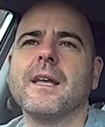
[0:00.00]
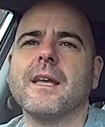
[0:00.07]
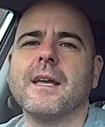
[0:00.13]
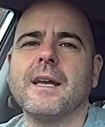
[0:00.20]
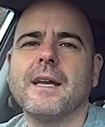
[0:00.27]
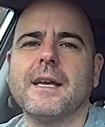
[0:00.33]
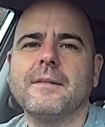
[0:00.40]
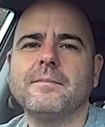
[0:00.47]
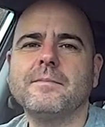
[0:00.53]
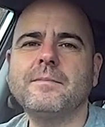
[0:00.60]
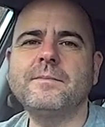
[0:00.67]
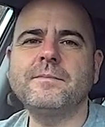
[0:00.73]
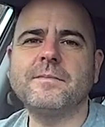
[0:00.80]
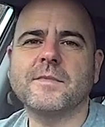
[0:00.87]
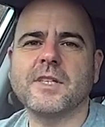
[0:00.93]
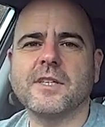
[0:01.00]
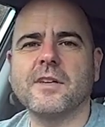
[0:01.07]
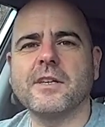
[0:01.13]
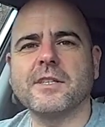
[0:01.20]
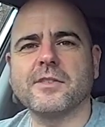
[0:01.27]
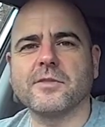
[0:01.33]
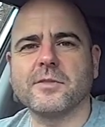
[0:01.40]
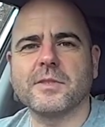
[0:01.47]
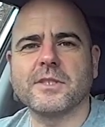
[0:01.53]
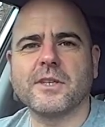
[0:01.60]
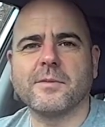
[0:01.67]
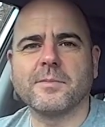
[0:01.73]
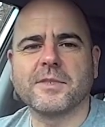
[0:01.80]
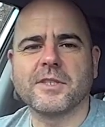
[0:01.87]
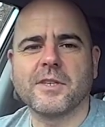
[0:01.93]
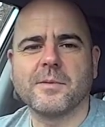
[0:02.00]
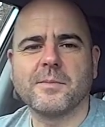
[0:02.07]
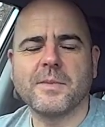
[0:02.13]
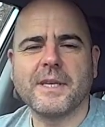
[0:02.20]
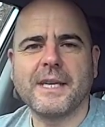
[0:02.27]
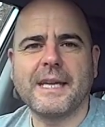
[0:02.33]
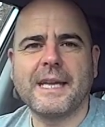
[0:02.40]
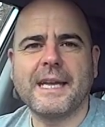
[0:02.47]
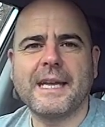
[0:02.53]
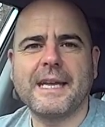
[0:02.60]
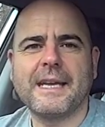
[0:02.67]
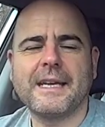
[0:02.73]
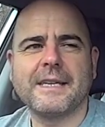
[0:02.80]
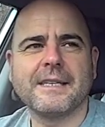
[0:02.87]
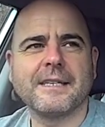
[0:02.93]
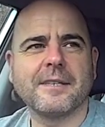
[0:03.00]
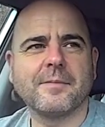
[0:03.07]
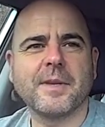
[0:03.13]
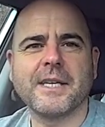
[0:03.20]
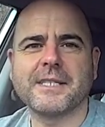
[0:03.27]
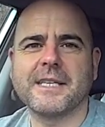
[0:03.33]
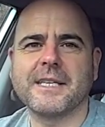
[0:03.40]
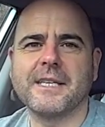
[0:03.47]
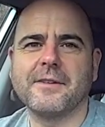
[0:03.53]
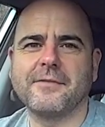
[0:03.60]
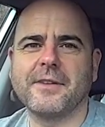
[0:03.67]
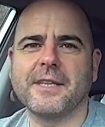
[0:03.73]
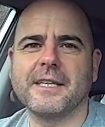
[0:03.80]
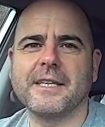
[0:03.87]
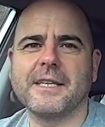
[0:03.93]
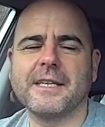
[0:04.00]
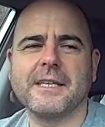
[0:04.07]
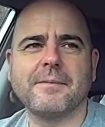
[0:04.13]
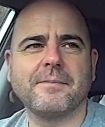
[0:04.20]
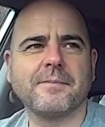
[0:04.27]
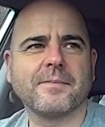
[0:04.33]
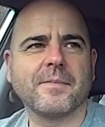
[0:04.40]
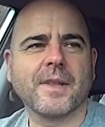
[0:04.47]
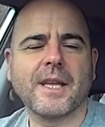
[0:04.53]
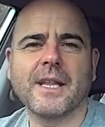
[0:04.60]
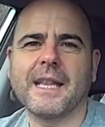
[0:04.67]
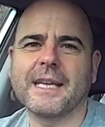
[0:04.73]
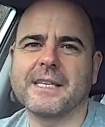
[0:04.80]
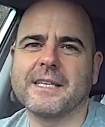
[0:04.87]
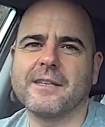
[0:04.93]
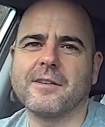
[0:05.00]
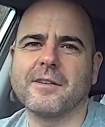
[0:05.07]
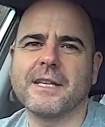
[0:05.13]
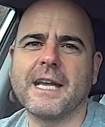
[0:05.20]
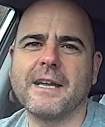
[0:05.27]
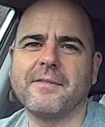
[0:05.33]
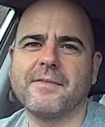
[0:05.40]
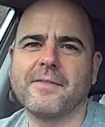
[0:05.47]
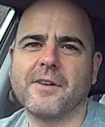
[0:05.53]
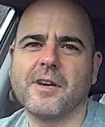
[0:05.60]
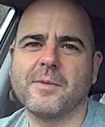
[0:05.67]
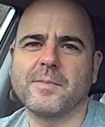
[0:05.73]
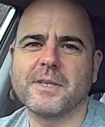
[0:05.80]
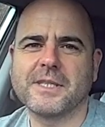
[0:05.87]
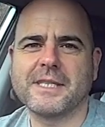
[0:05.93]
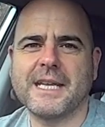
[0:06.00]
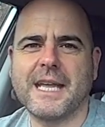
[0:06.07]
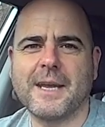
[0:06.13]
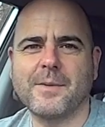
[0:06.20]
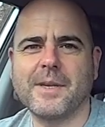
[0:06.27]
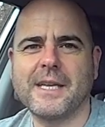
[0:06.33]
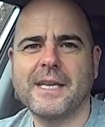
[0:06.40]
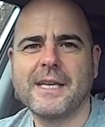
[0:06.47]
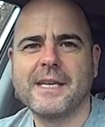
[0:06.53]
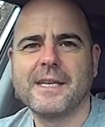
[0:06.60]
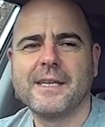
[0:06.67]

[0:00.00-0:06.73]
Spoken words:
So I got in touch with Tomtom, and basically I fill in like an online form to start with,